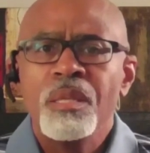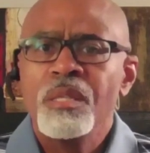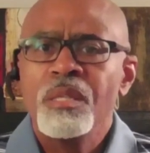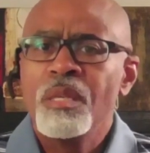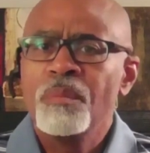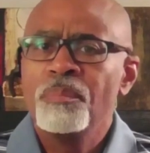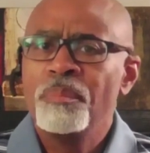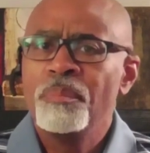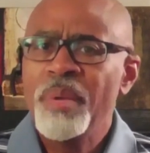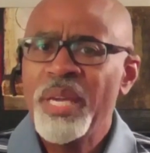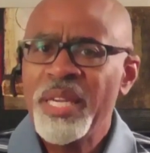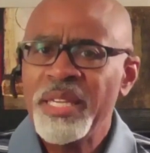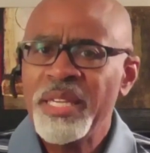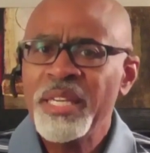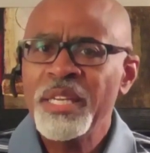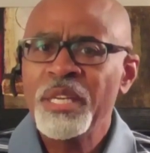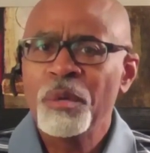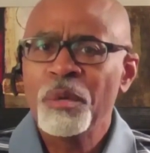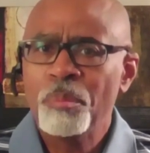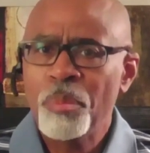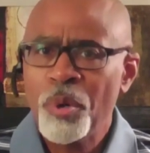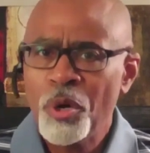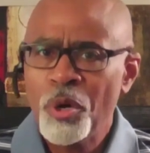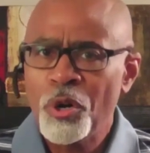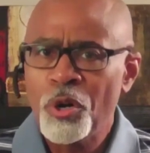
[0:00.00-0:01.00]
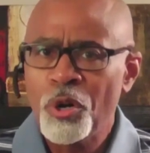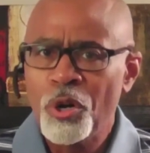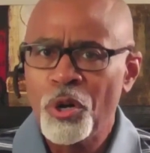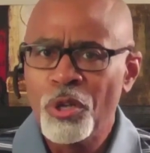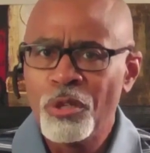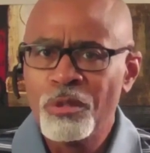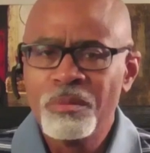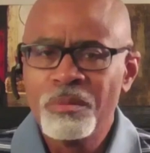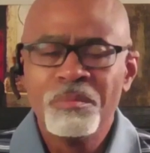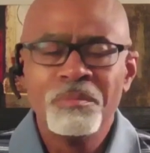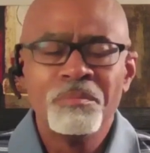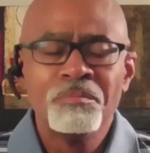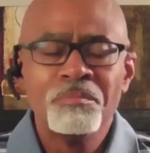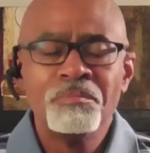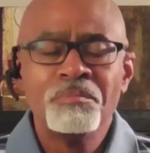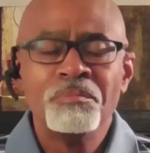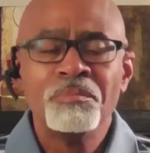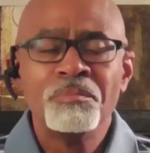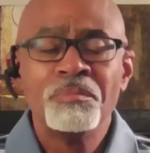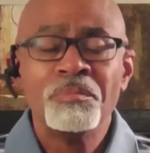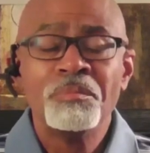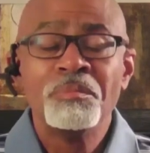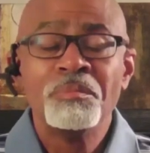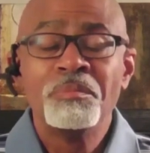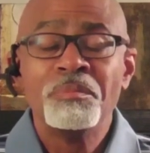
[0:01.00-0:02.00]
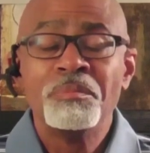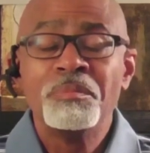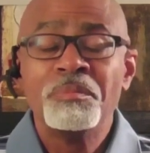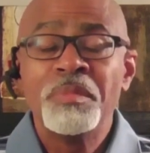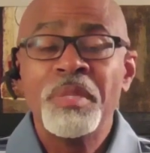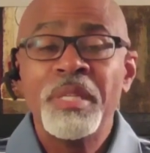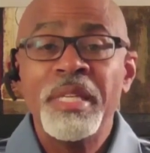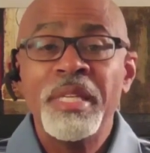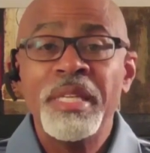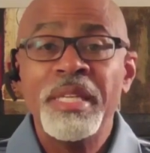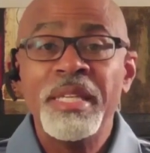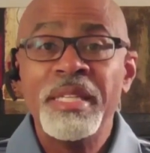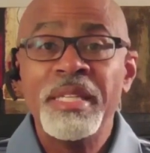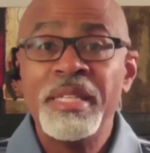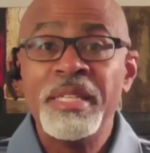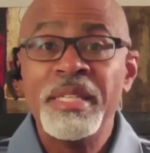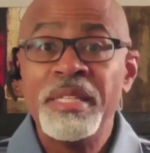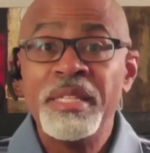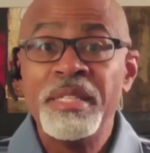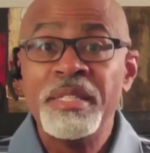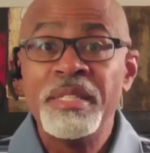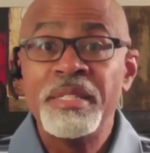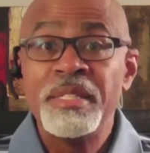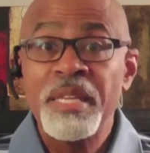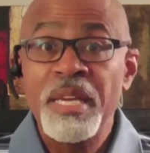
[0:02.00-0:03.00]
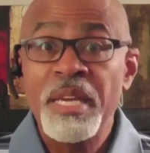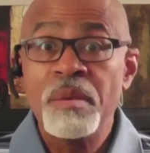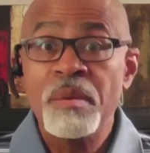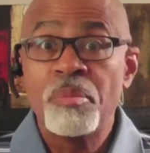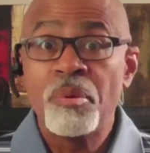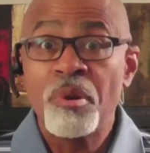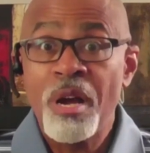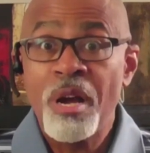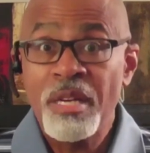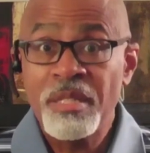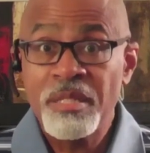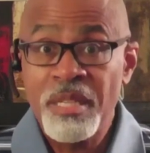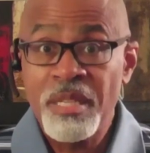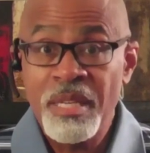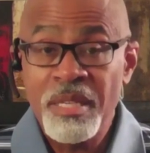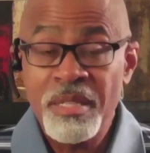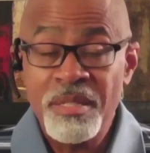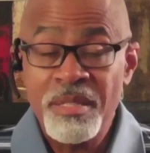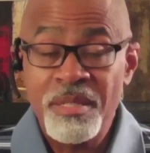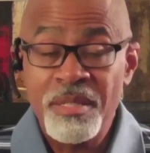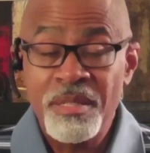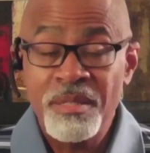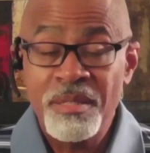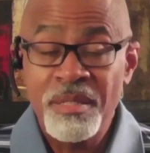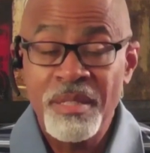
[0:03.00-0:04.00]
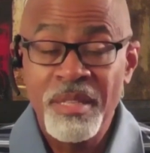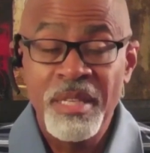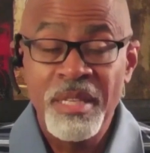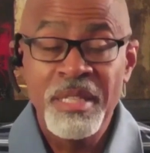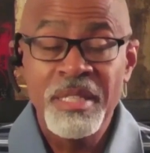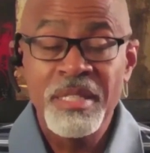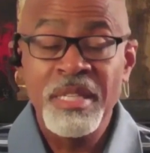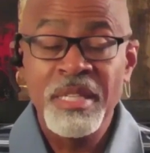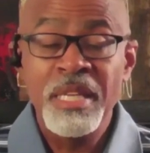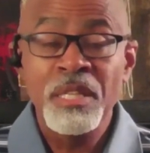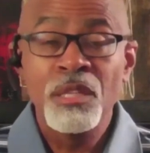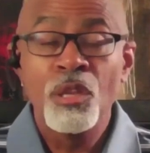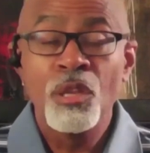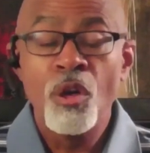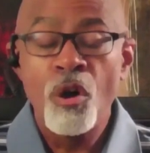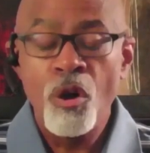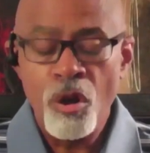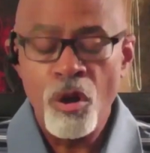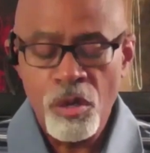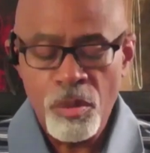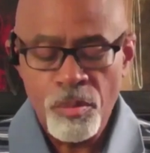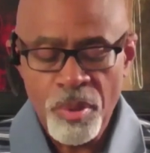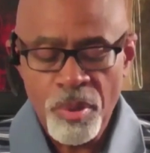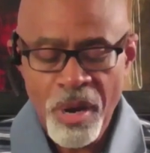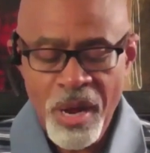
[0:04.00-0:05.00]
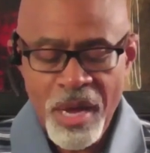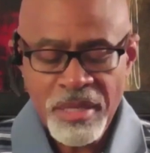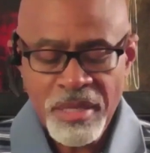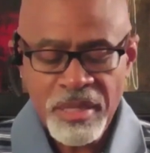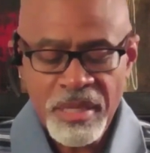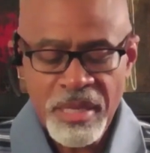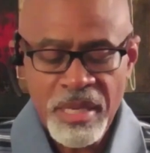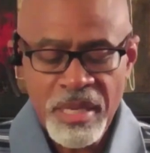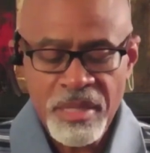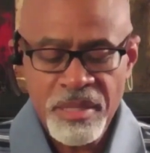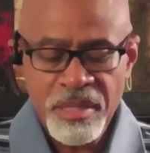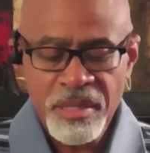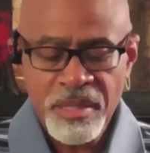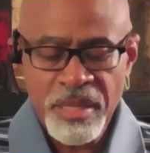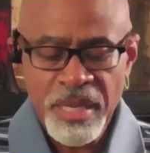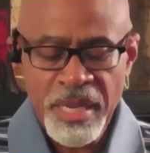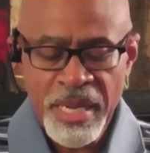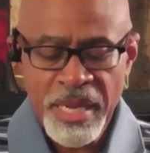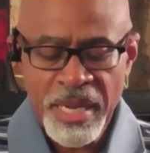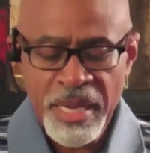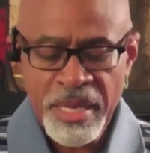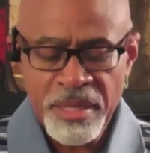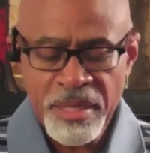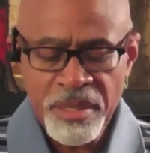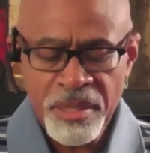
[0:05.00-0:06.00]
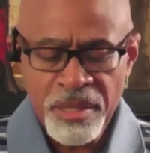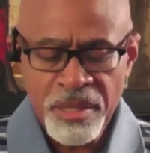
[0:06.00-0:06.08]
making a pearl is a process. It is a long process. And